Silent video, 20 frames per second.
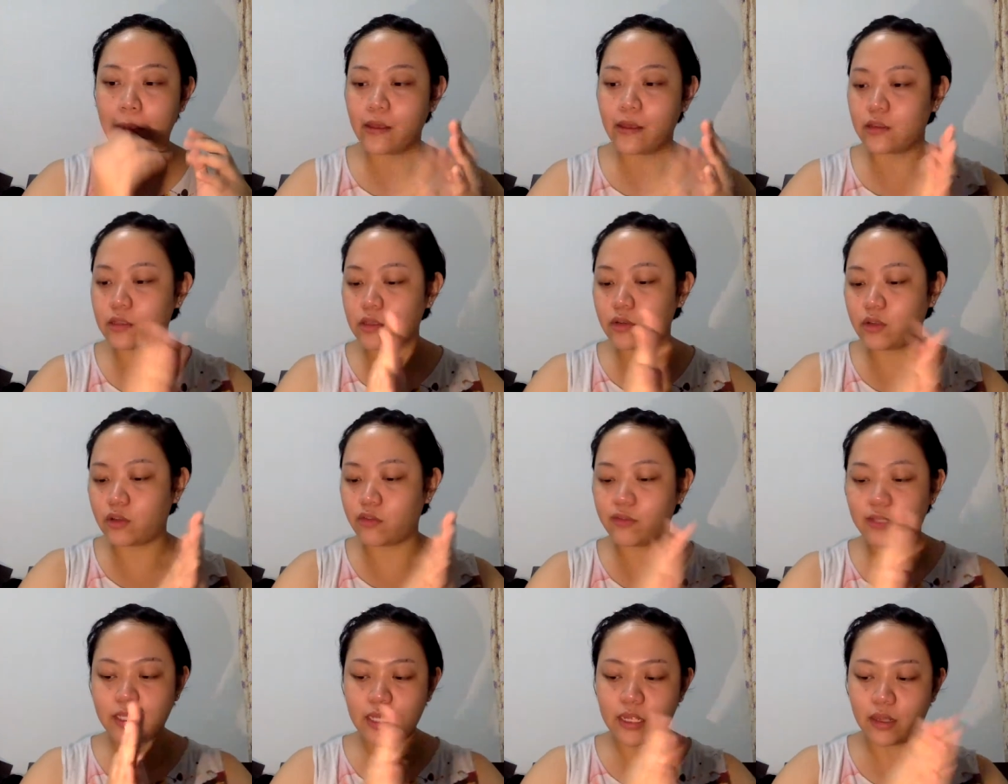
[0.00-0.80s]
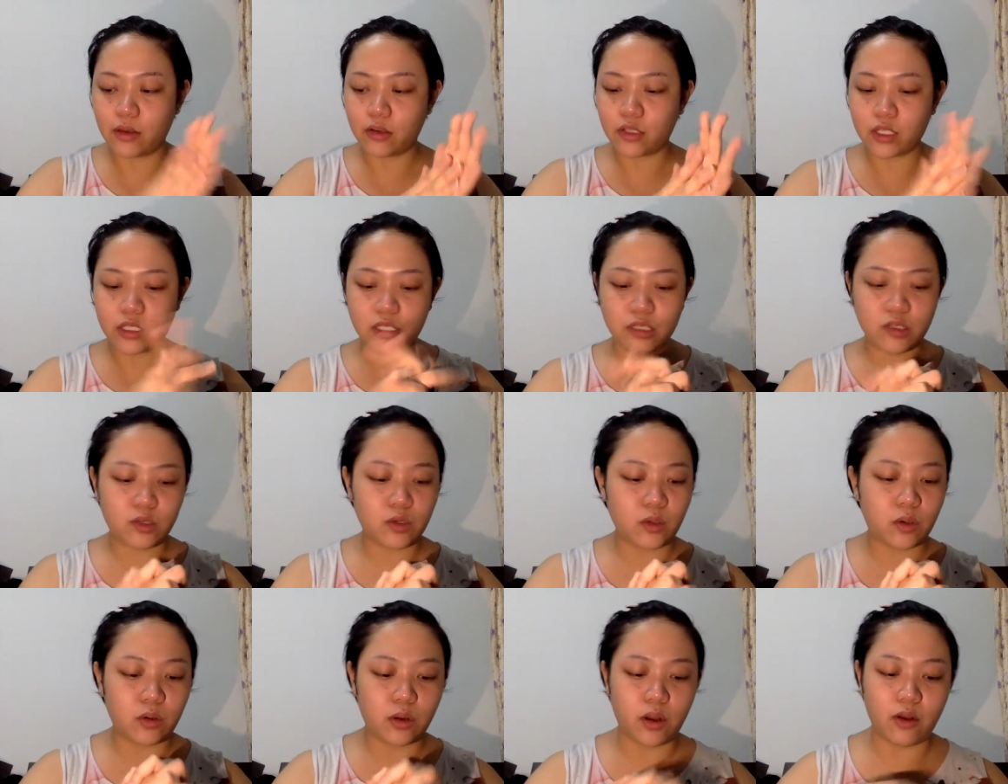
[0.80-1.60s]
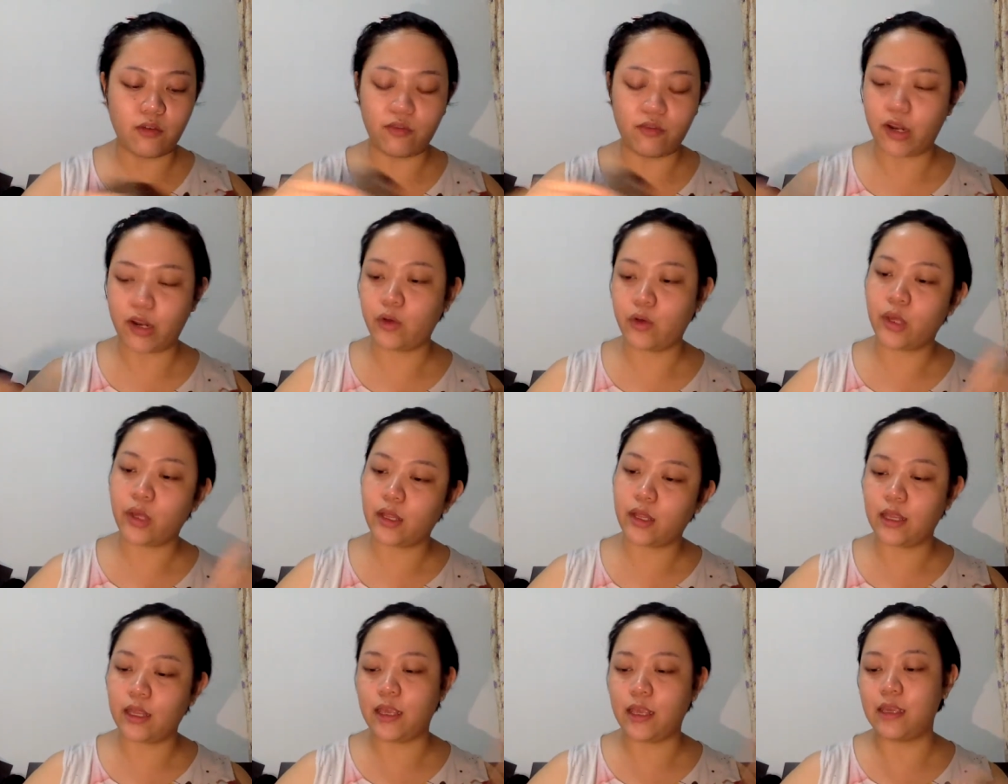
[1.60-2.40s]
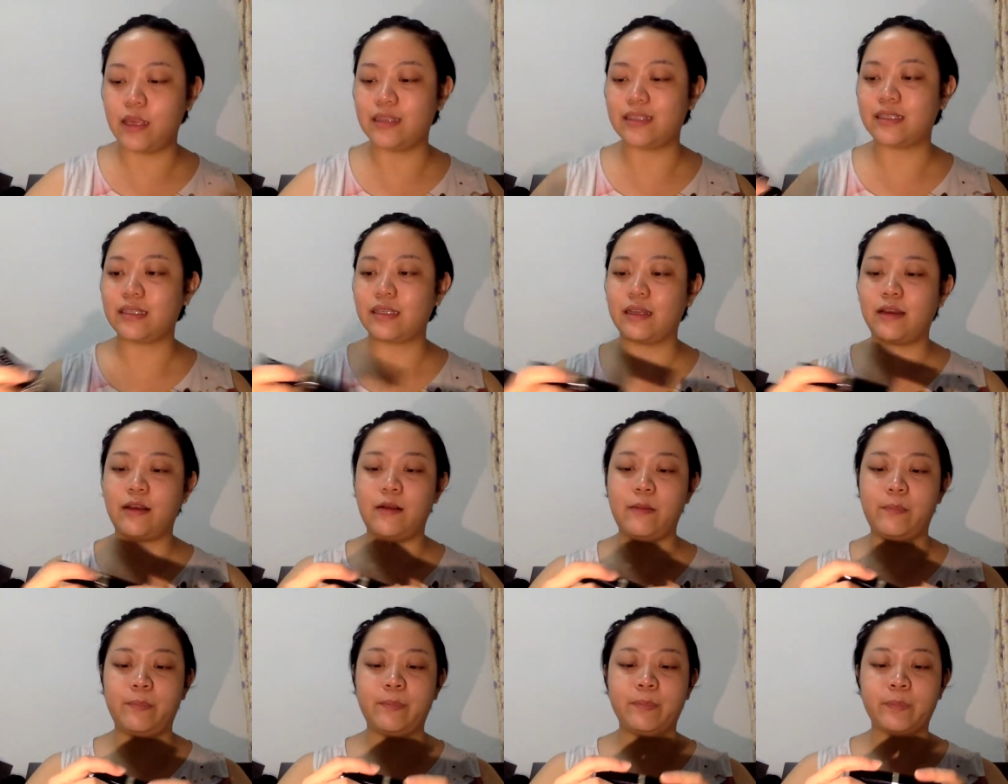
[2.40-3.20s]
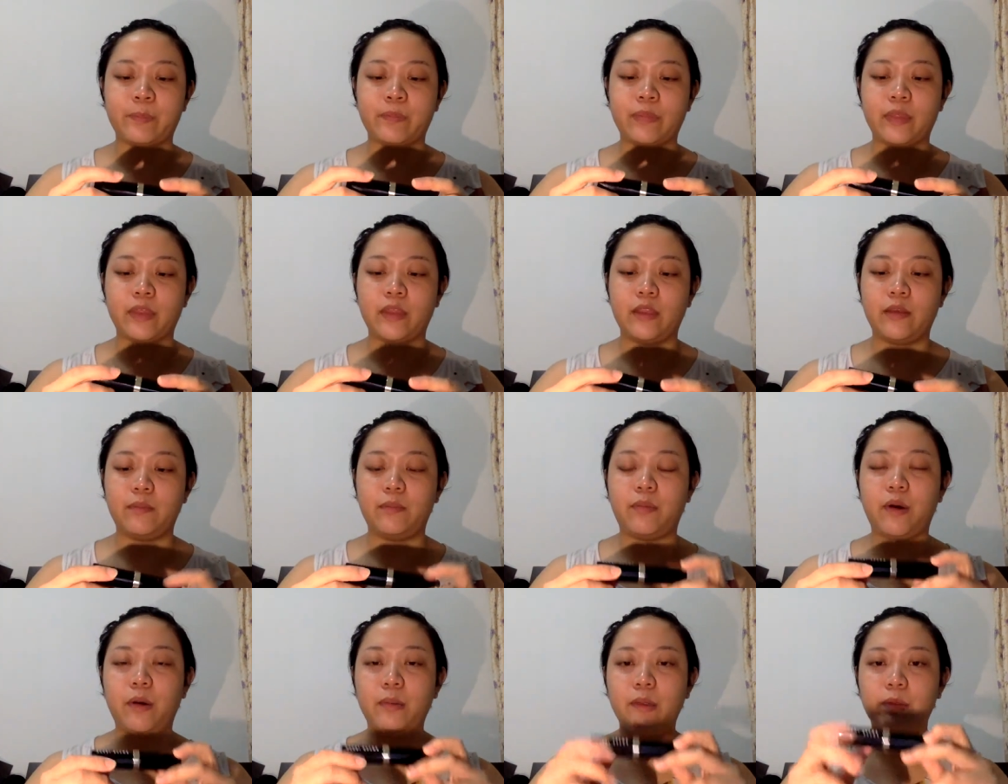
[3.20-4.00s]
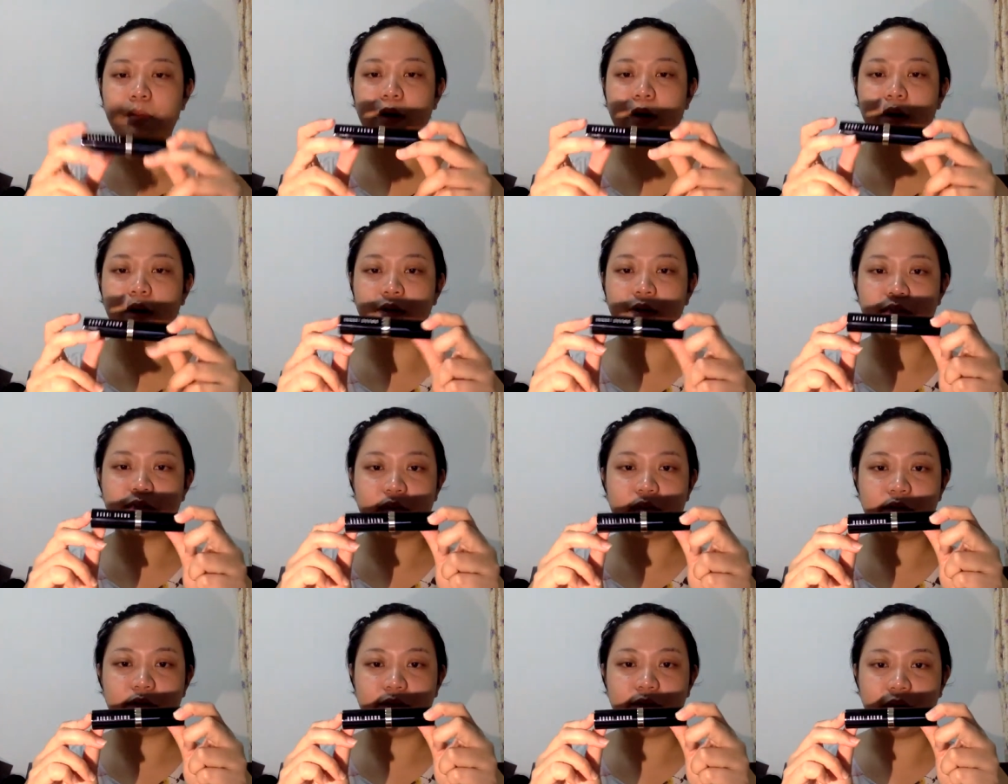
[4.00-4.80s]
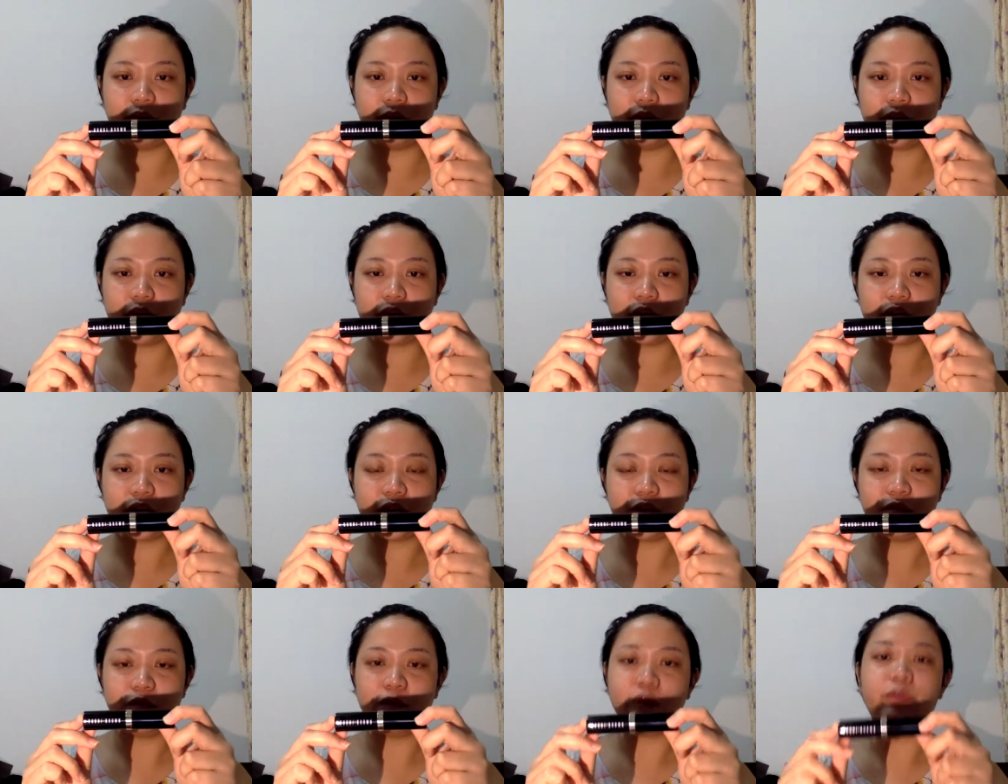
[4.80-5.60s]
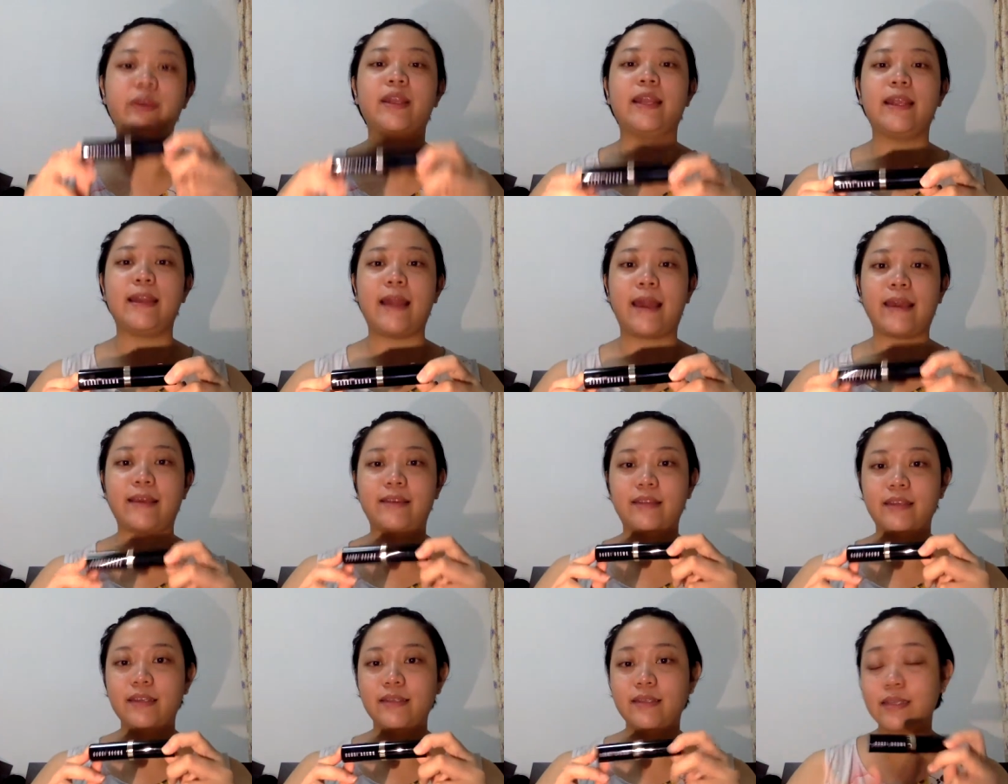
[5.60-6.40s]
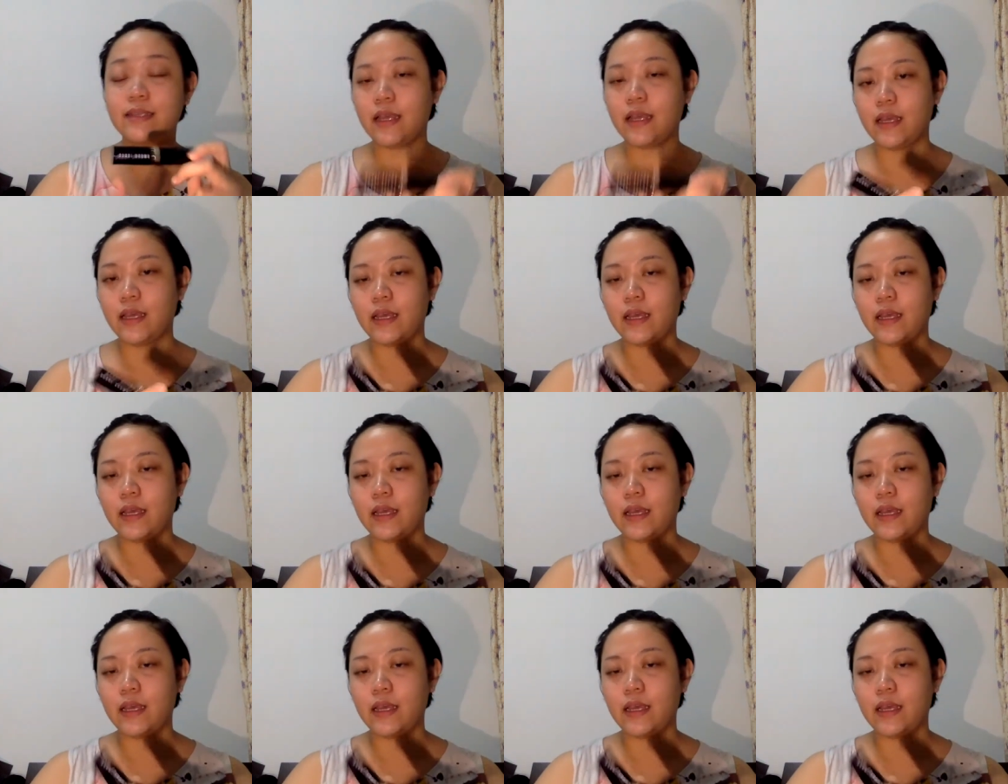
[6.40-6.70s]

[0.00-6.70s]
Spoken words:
So the first thing I'll just throw on very quickly is the Bobbi Brown stick foundation. Really like this.